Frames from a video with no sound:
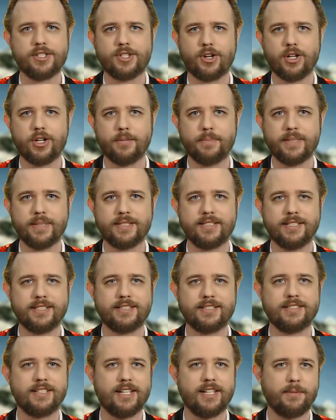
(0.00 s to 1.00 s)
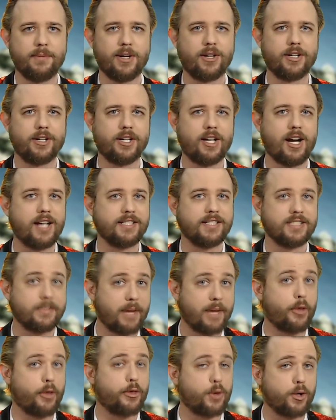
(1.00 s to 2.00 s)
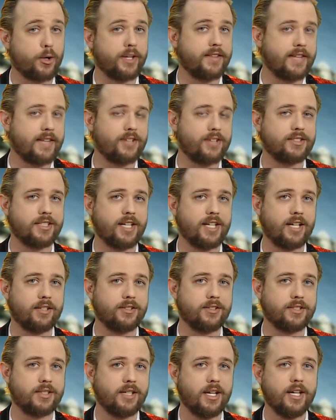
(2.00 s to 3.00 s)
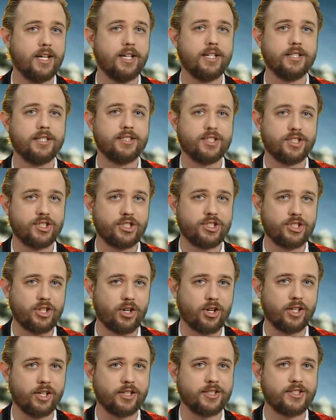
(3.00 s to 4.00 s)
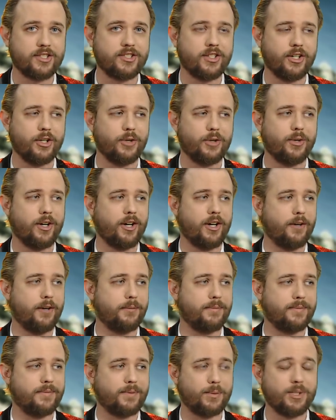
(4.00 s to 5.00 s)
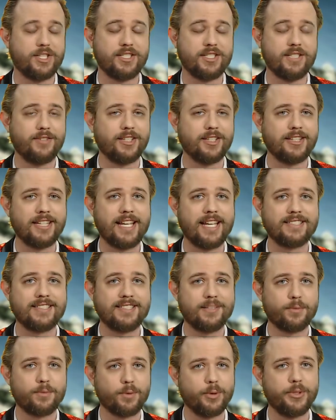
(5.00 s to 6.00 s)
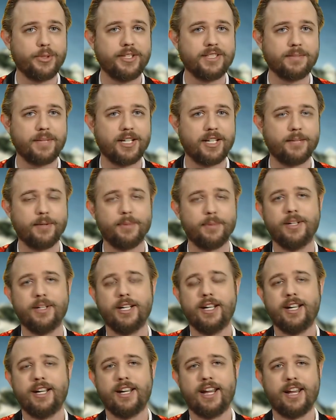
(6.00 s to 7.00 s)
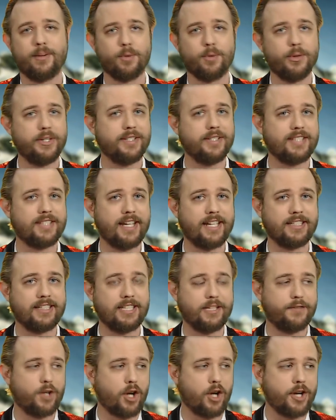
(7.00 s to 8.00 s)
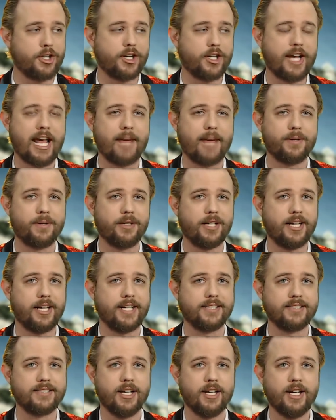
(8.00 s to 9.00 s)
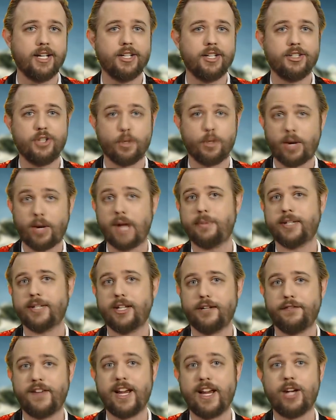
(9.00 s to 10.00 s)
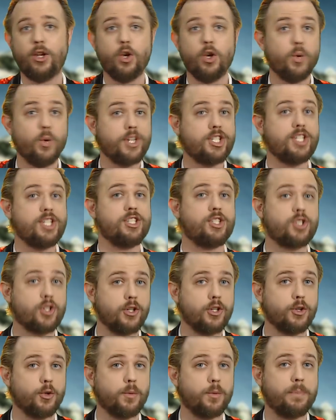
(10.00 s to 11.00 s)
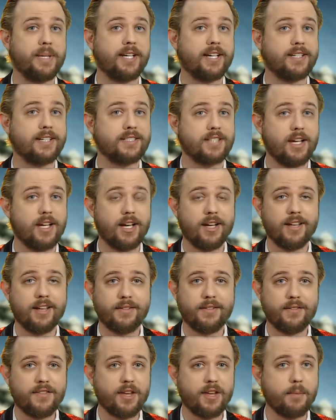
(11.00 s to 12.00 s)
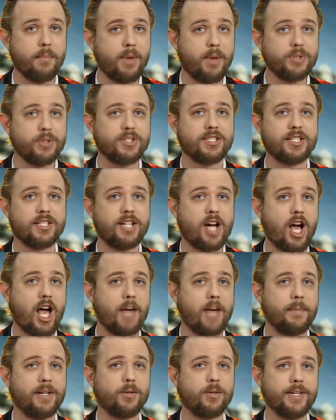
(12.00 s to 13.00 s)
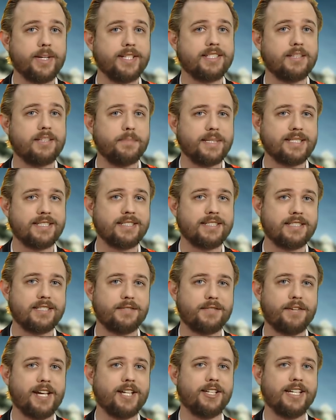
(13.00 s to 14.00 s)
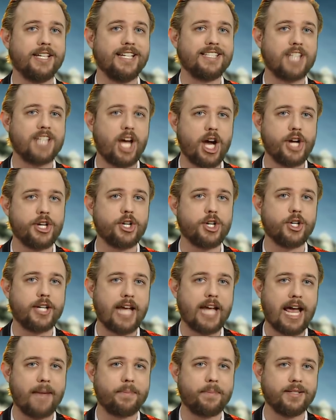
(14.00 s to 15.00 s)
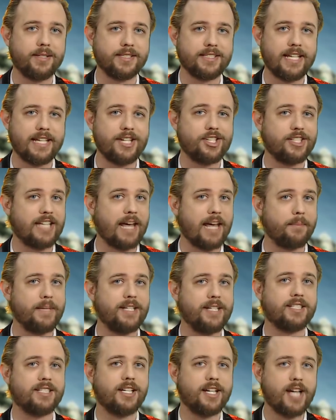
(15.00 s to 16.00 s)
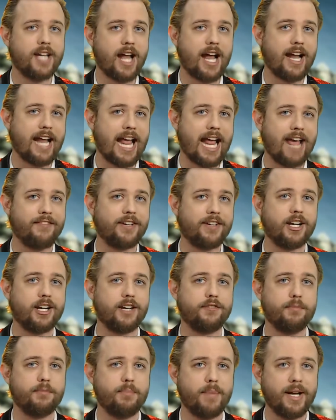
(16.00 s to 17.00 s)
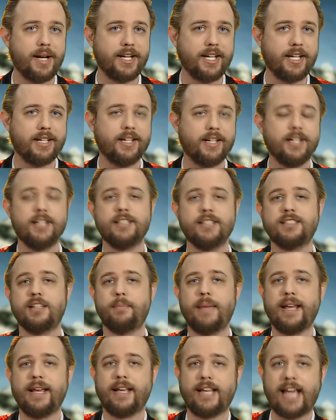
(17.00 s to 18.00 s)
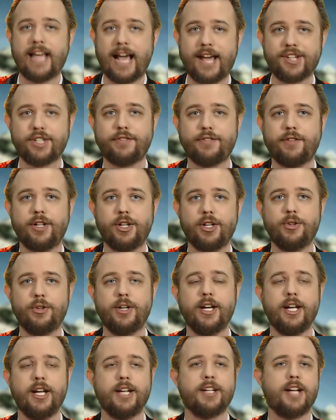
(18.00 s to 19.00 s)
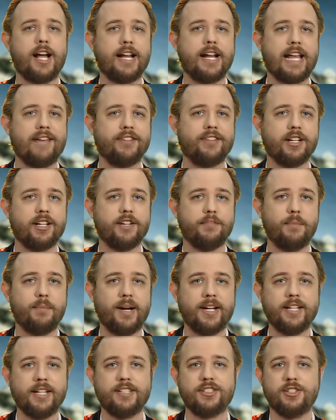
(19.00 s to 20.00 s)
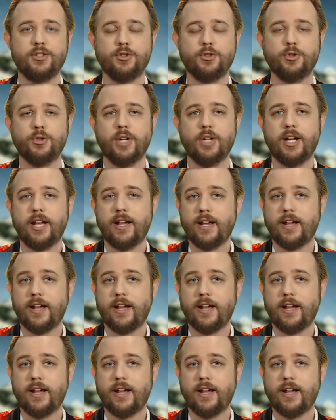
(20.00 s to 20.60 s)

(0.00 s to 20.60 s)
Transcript: startup business in America costs about $30,000 to start. So, which is even less than Rudy's minimum. And Rudy's saying that if you're undercapitalized, you're probably going to fail, which is true because the most common reason businesses fail is undercapitalization. That means not having enough money to make cash flow, not having enough money to